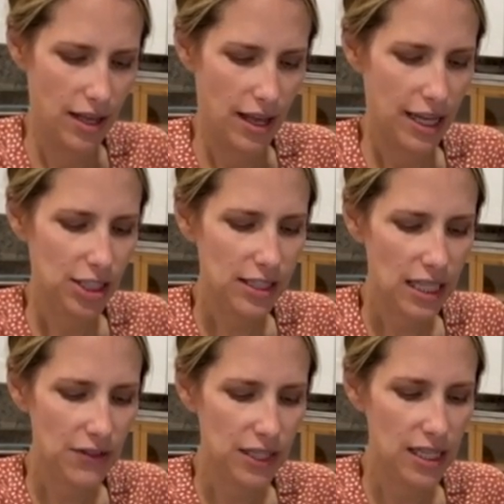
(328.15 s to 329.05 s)
It just
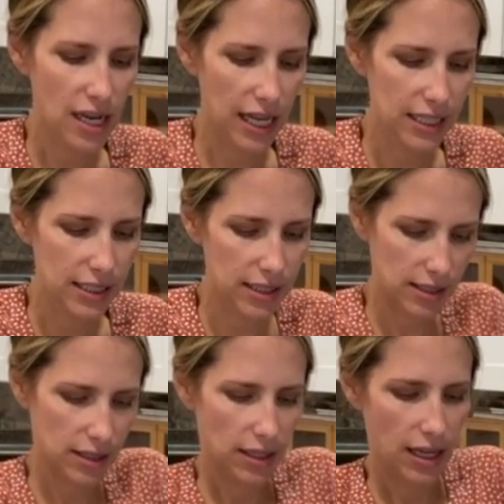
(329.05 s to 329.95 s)
gives a nice,
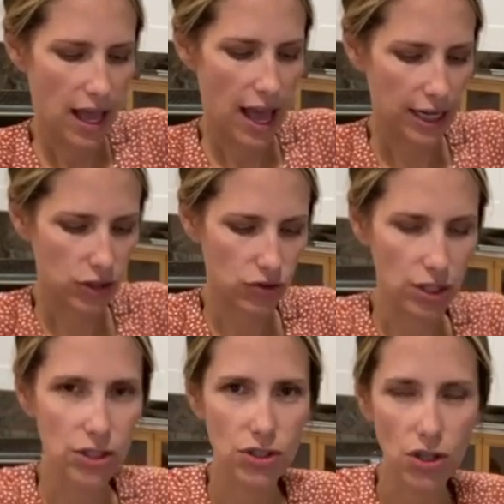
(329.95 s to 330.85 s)
extra
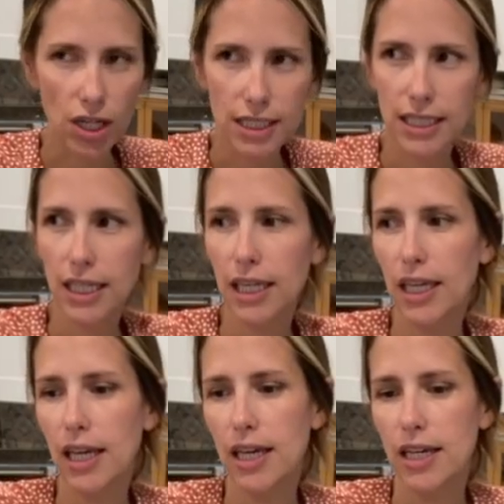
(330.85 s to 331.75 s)

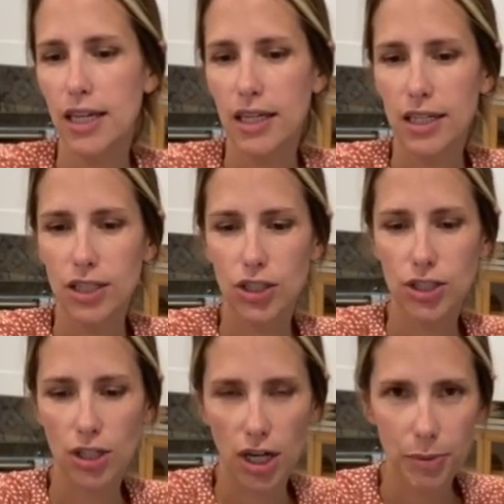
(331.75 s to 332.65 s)
salty,
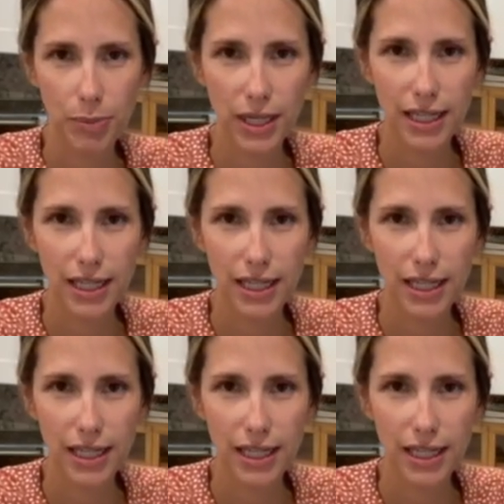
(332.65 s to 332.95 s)
sharp,